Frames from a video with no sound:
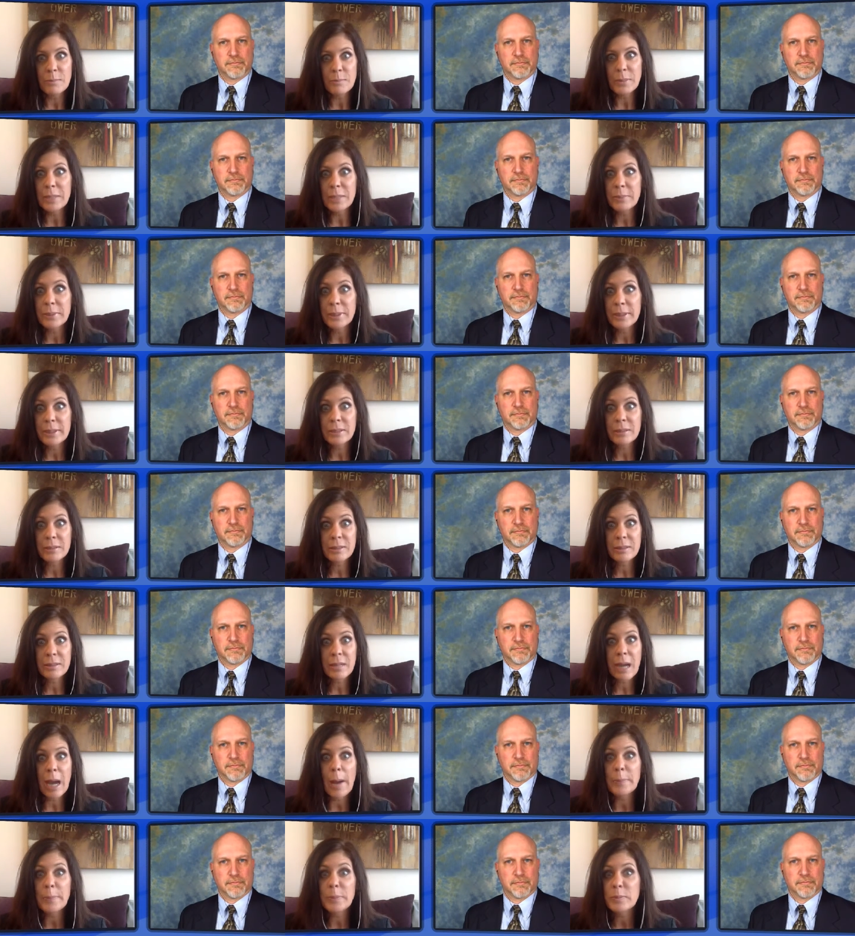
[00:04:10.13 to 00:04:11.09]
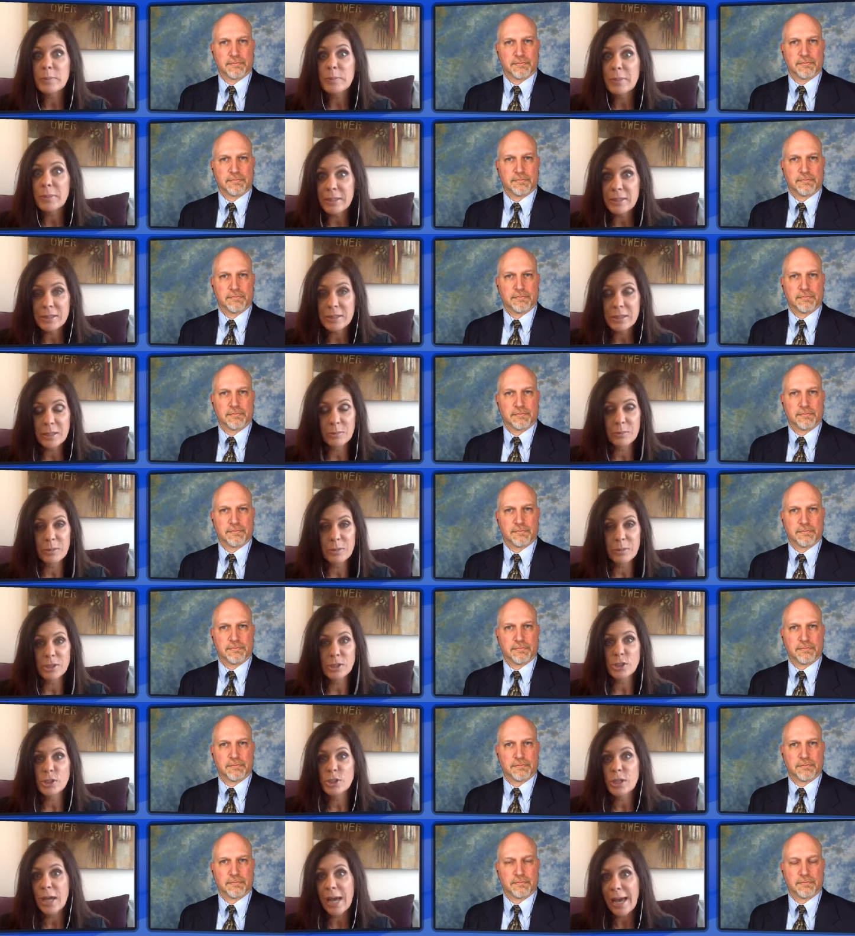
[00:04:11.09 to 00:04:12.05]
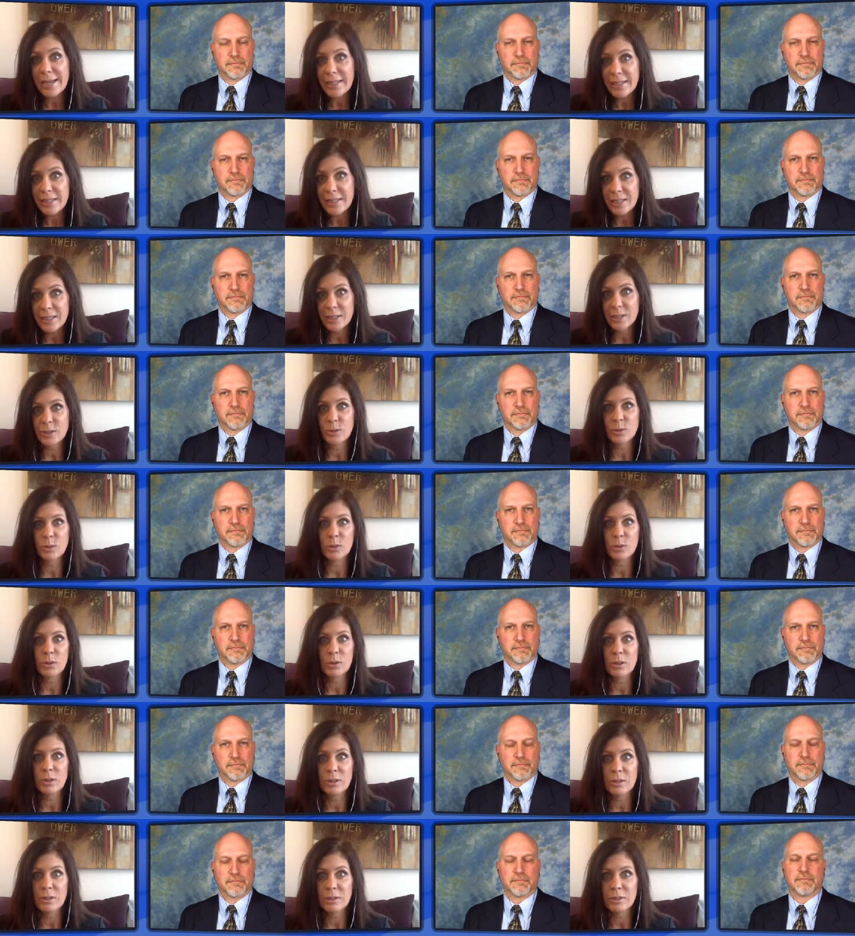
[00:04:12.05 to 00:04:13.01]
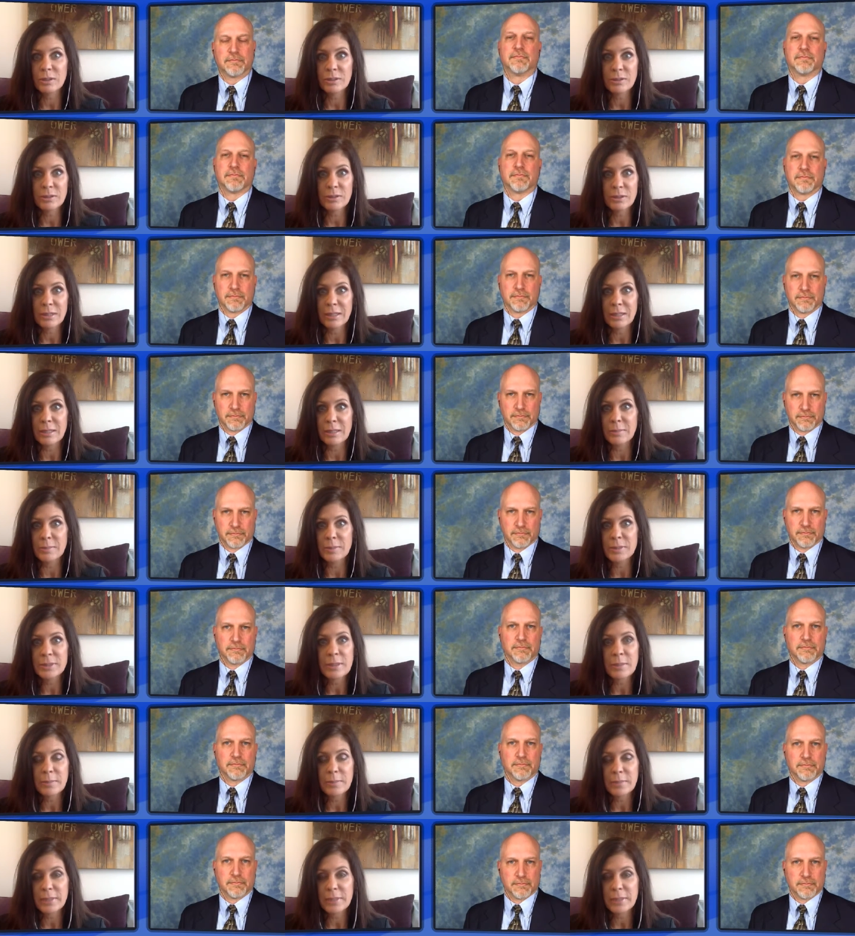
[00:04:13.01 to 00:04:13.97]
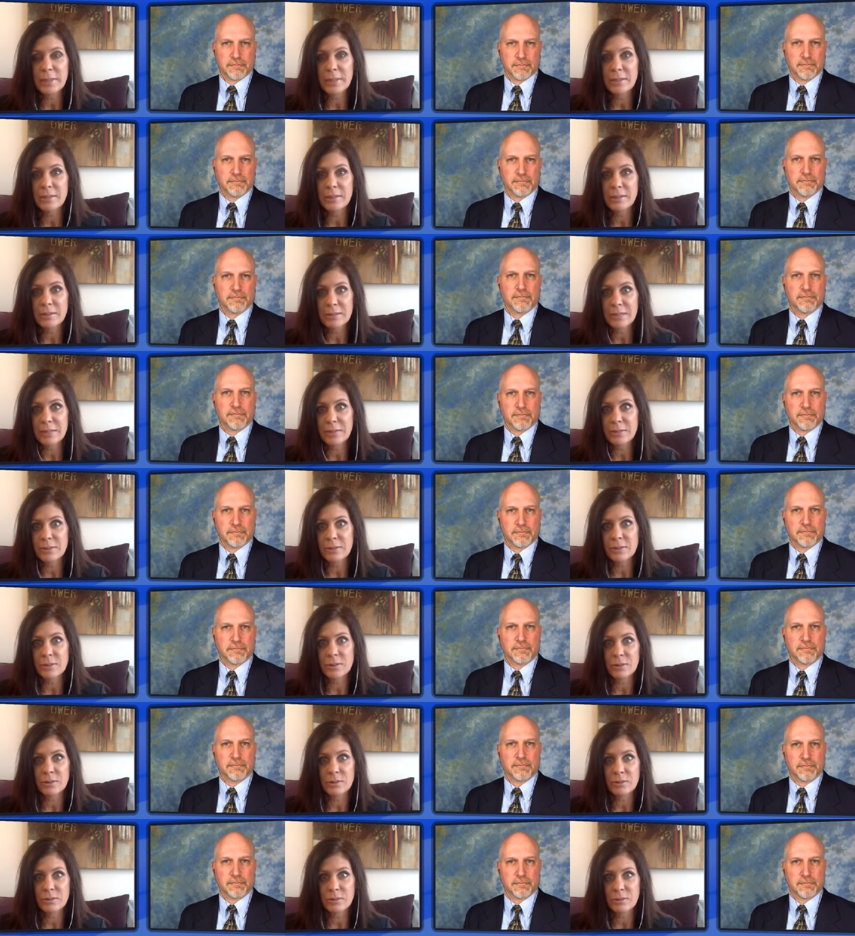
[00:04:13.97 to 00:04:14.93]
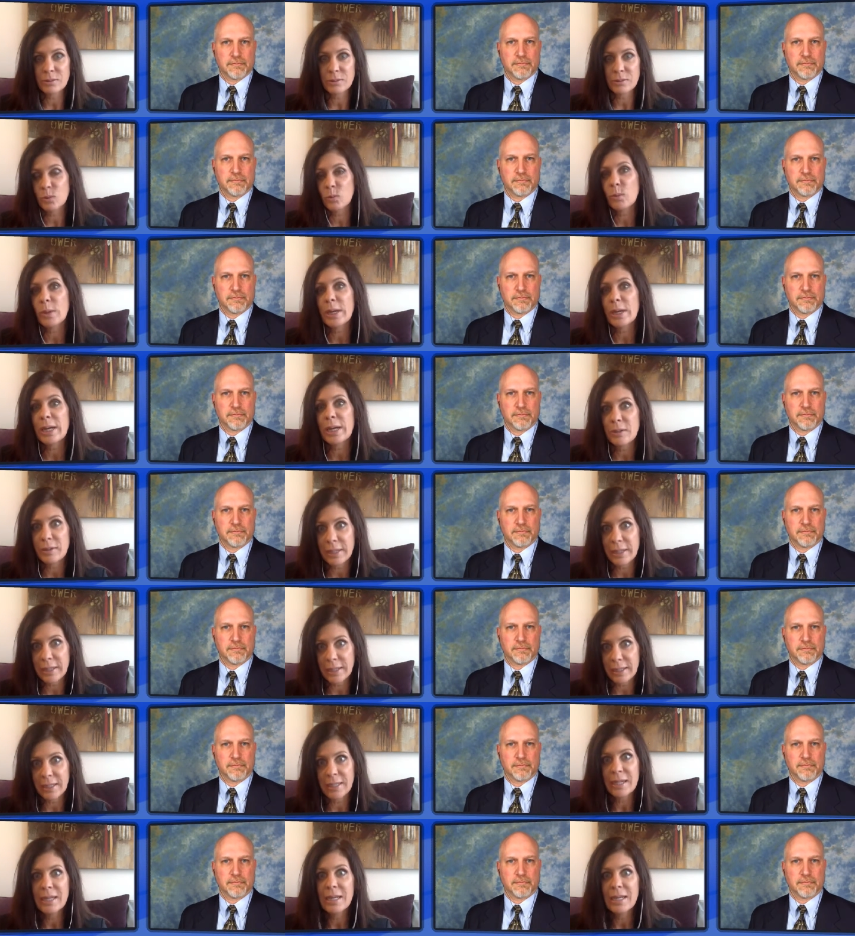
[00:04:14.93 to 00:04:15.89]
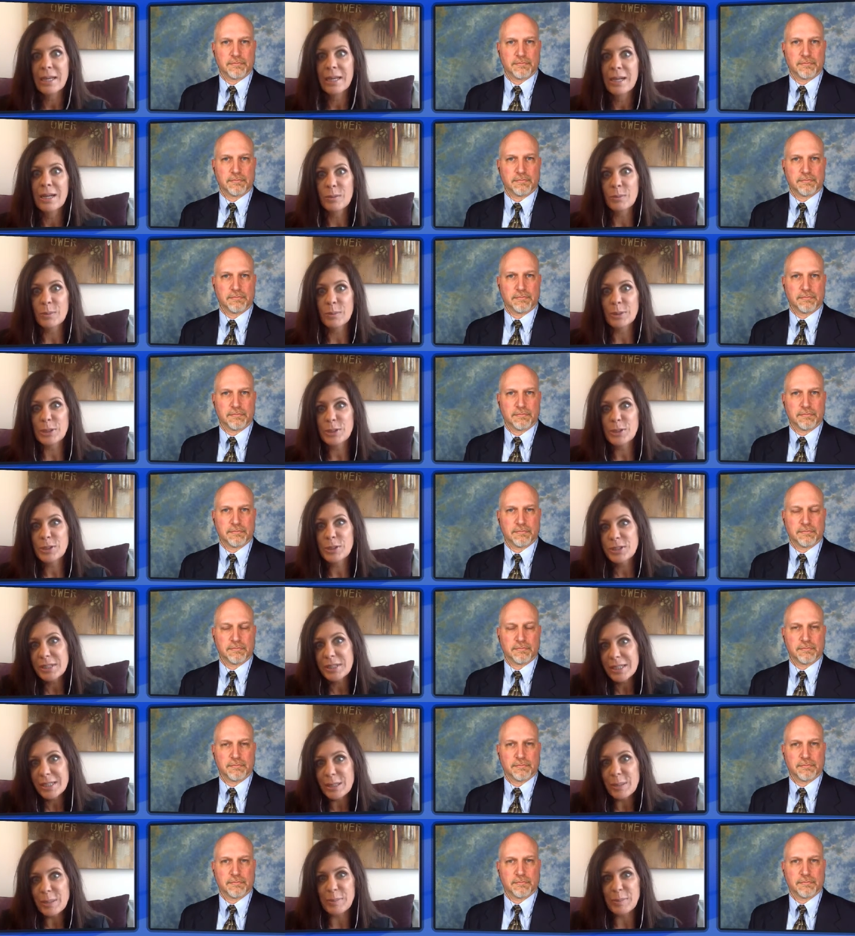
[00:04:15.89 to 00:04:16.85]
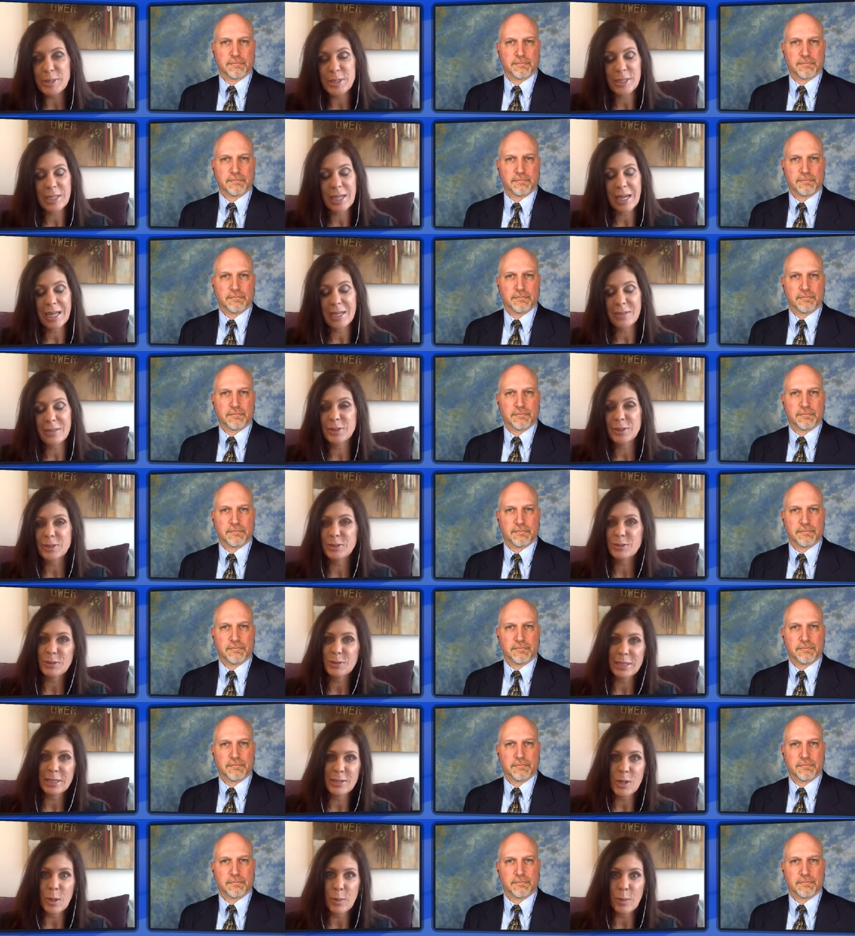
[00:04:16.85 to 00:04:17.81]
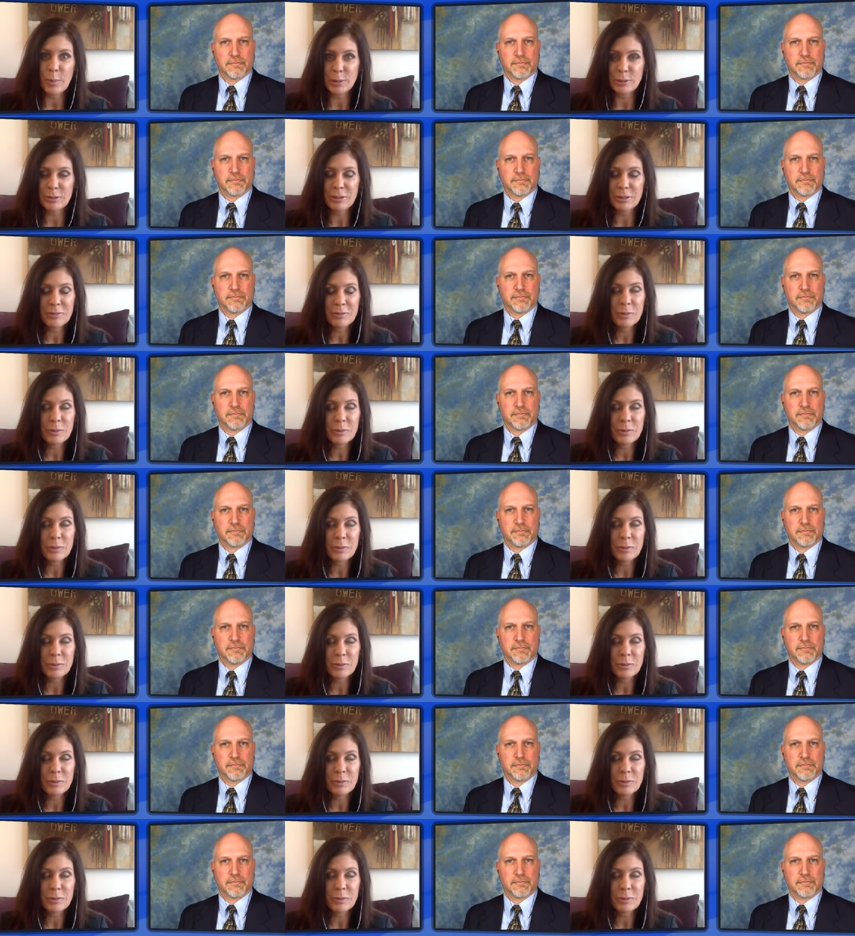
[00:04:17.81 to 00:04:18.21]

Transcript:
Speaker 1: maybe complimenting someone's jacket or um, something that they're they're wearing when you see them is a kind of a great opener.